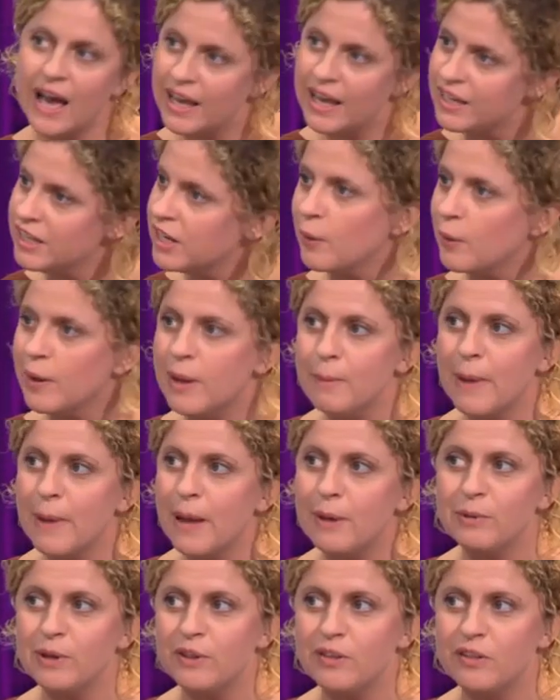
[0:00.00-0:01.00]
you know, it
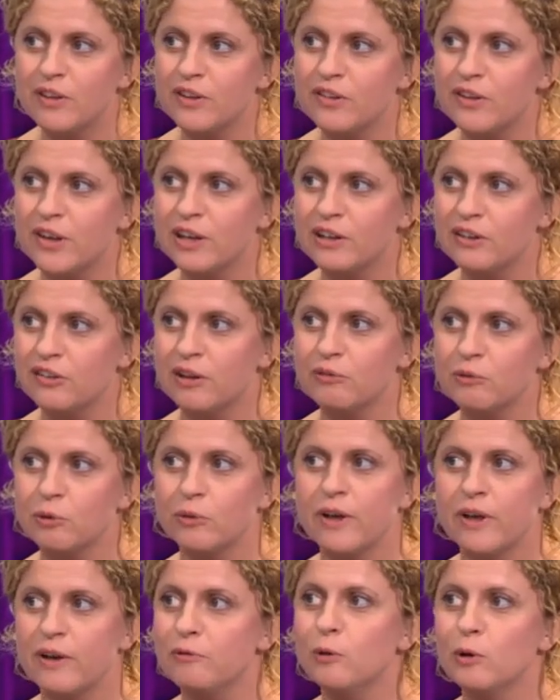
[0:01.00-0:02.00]
may be that the Attorney
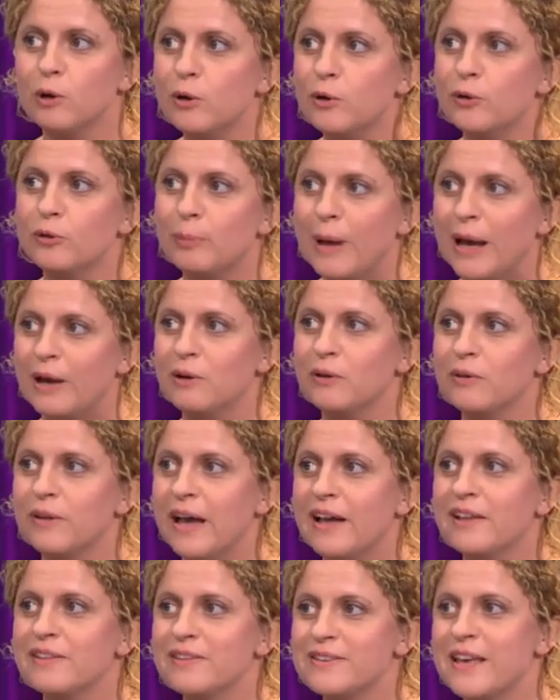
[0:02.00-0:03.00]
General therefore looks back on
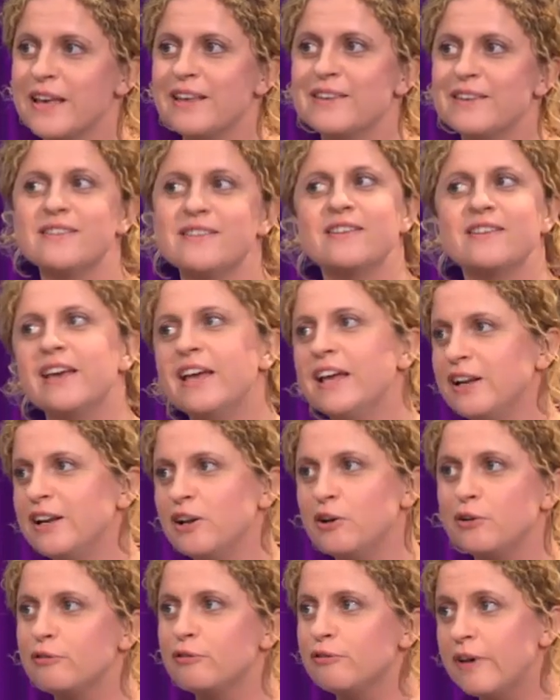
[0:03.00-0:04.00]
that and says, in
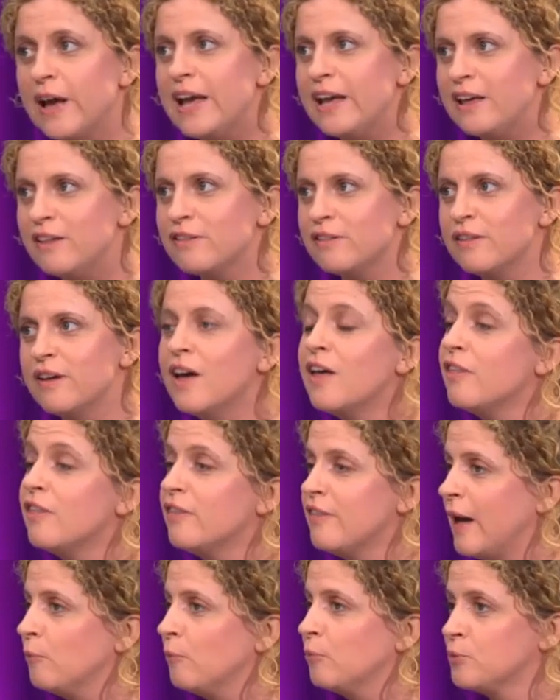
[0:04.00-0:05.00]
good faith,
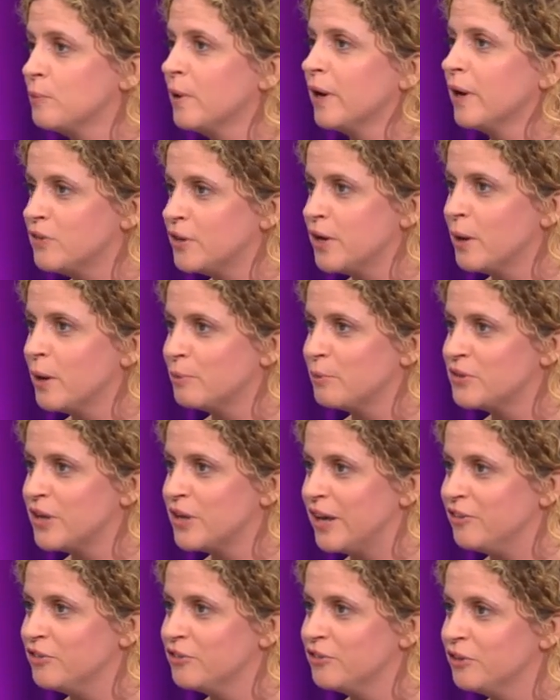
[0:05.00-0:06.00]
that was my
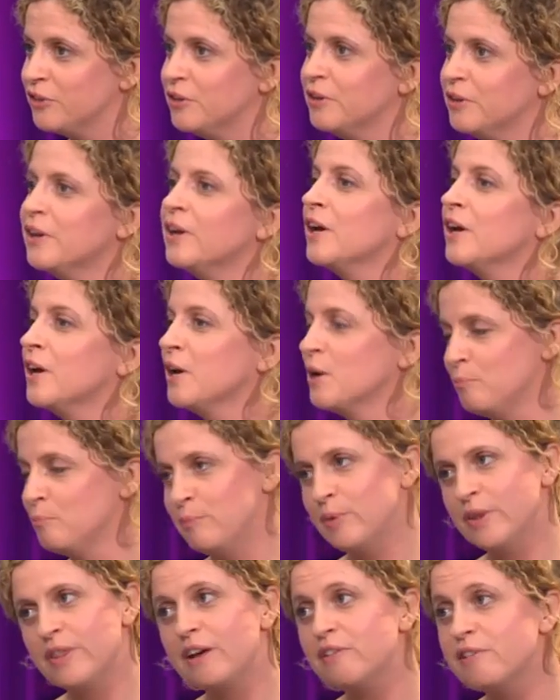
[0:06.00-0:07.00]
interpretation,
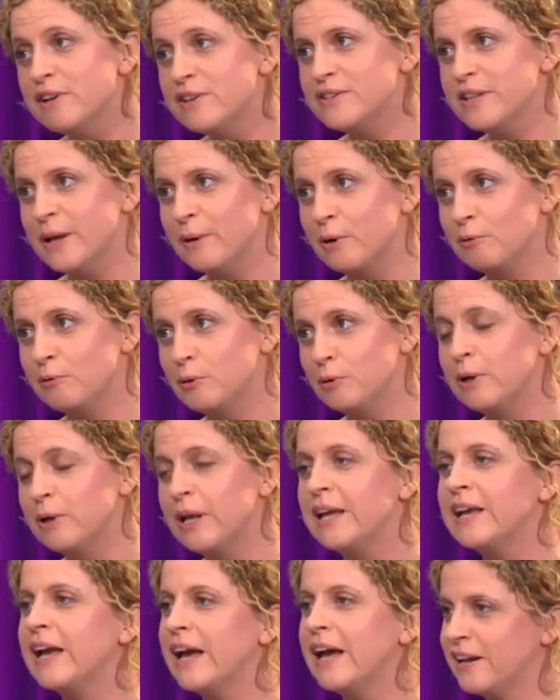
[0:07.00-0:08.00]
but there is now a
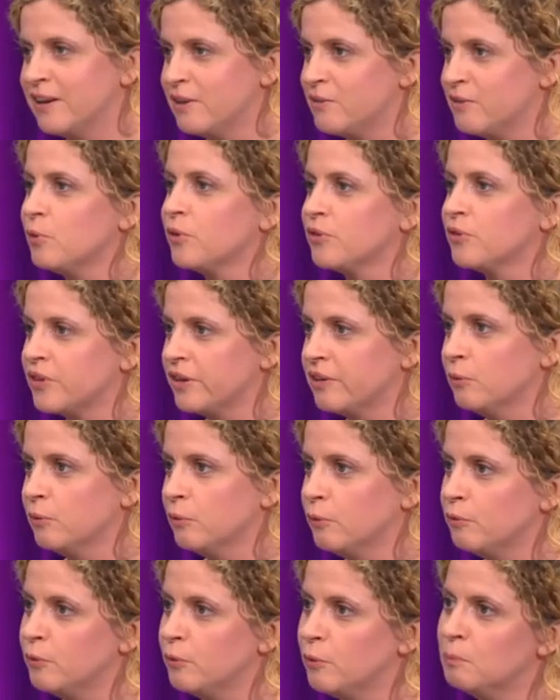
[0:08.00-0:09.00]
ruling and it was
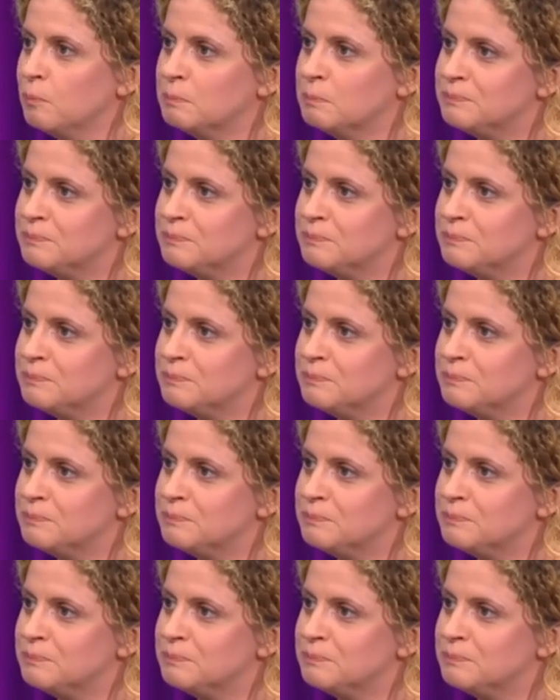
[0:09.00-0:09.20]
unlawful.